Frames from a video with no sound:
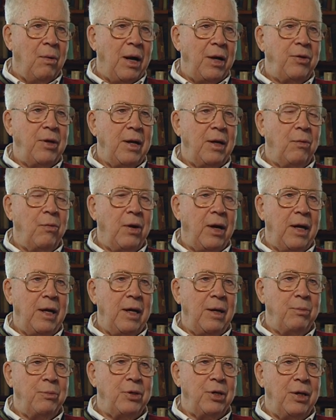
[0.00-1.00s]
think of what I
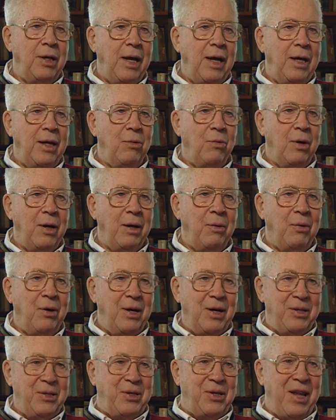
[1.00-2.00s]
am today and what I
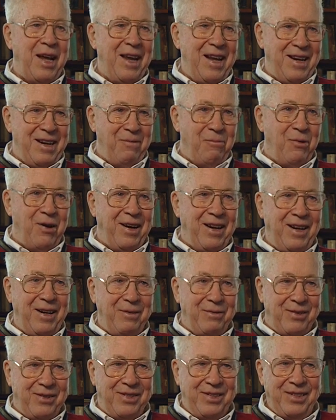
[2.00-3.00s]
was then, and what a
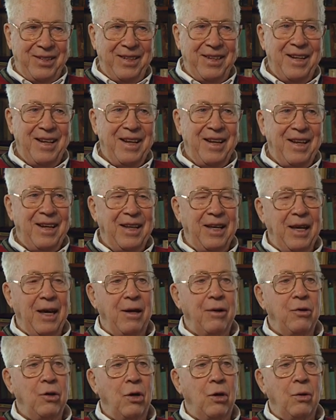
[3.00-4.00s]
difference. Yeah,
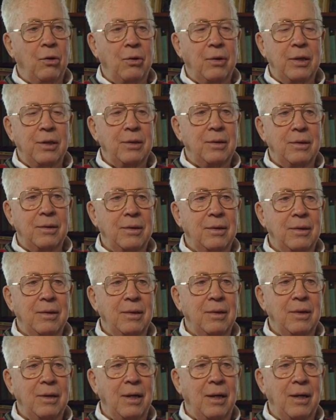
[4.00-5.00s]
no,
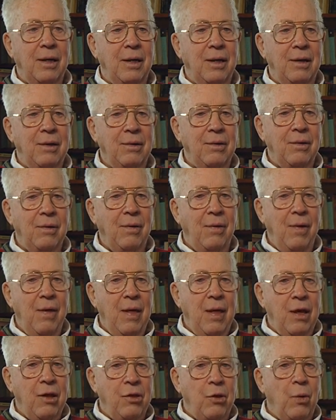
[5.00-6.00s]

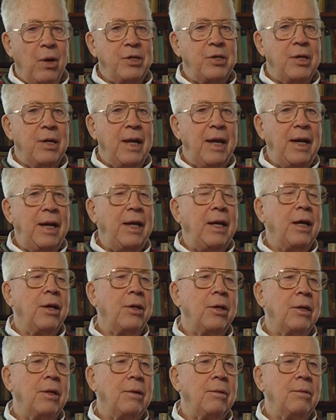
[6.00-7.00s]
there wasn't any
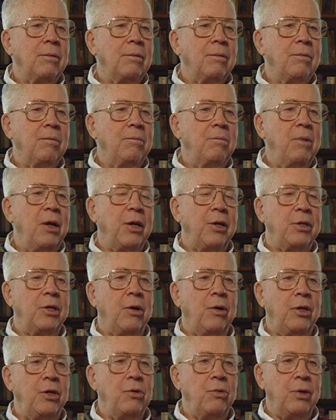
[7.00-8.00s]
other
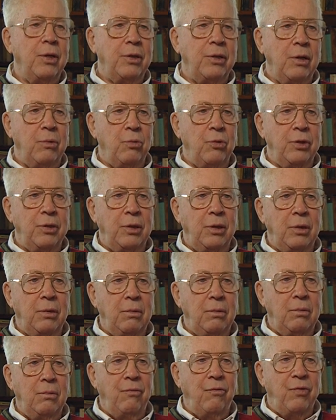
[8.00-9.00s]
military unit that would
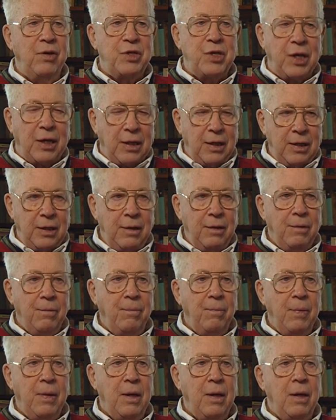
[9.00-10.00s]
physically
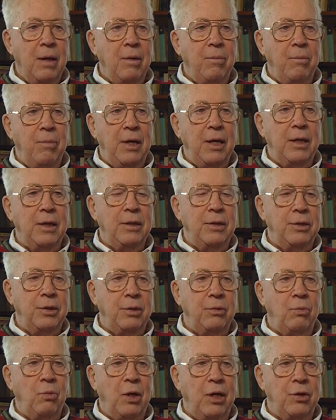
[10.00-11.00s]
be as
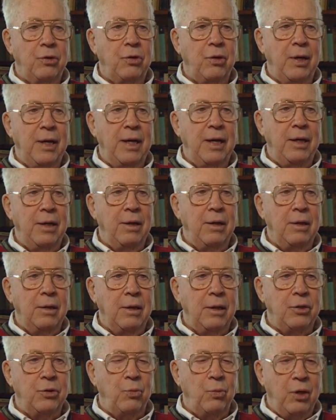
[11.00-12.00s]
well trained
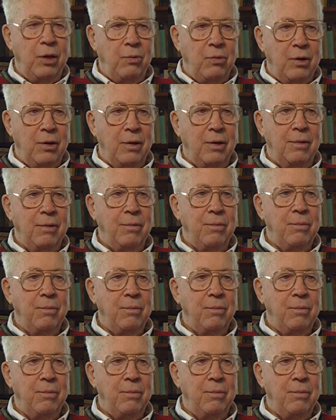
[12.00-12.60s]
as we were.